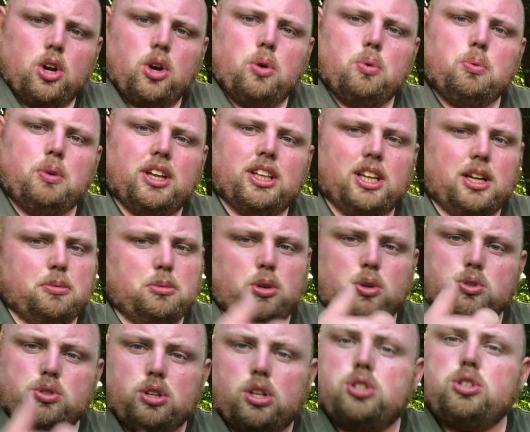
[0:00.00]
whether I'm
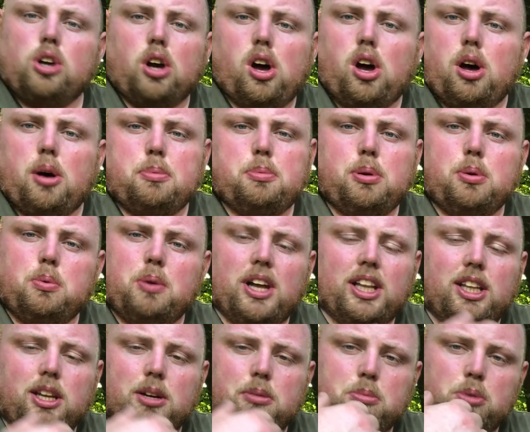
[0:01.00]
using a tarp,
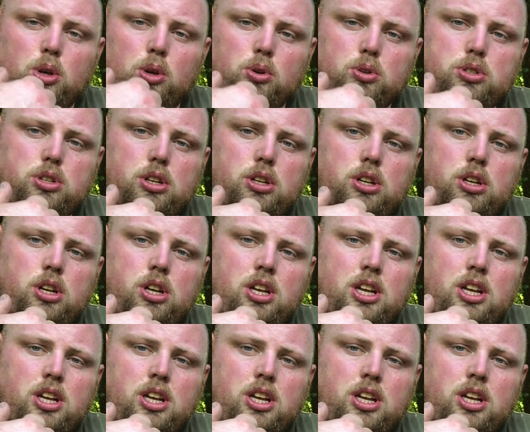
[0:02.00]
whether I'm using